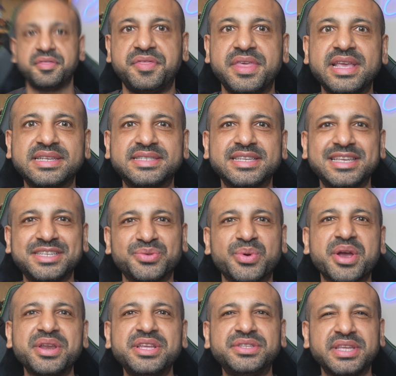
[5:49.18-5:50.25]
This is where
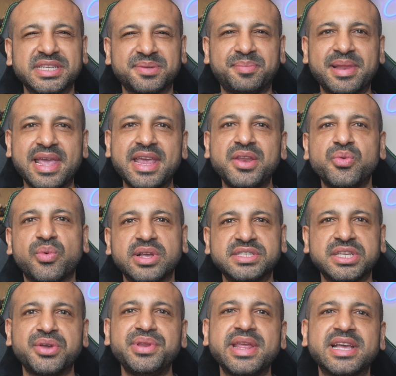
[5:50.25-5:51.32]
I need to explain why
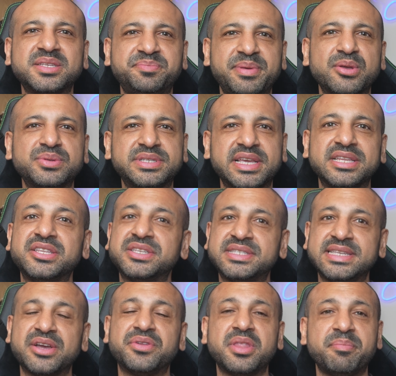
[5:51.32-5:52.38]
Sony has built it to
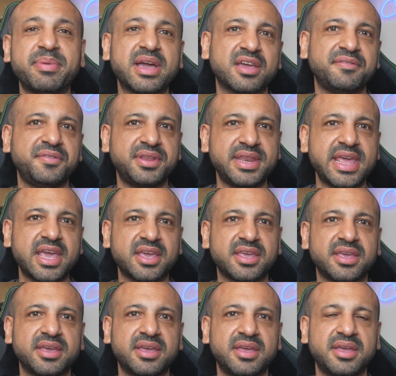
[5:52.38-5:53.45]
sit on the back of your neck.
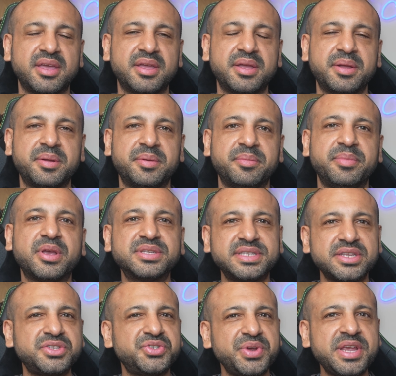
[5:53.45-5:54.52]
Because it
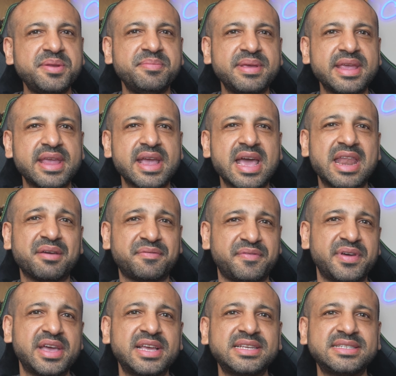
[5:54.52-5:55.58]
intrigued me, and at
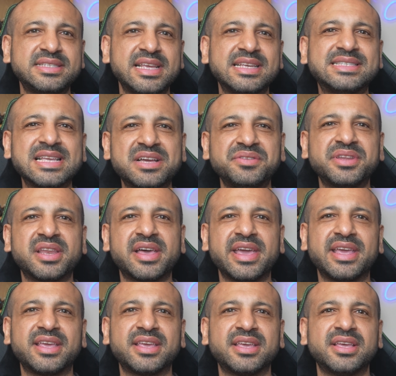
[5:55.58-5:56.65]
first it sounded
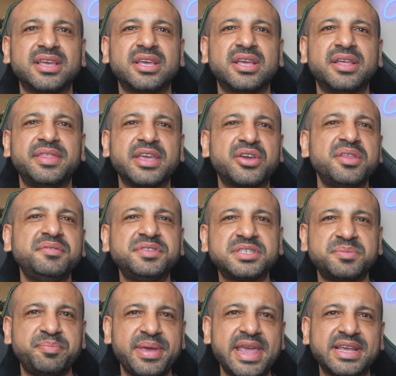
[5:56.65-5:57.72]
like they could have
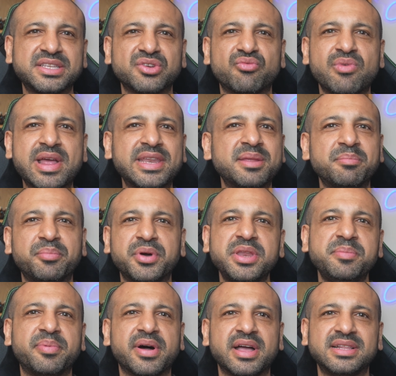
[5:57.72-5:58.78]
just picked a random body
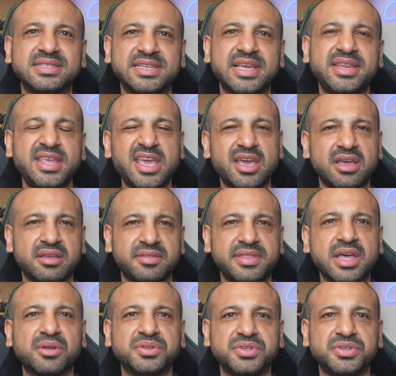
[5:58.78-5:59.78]
part and said, yeah, that'll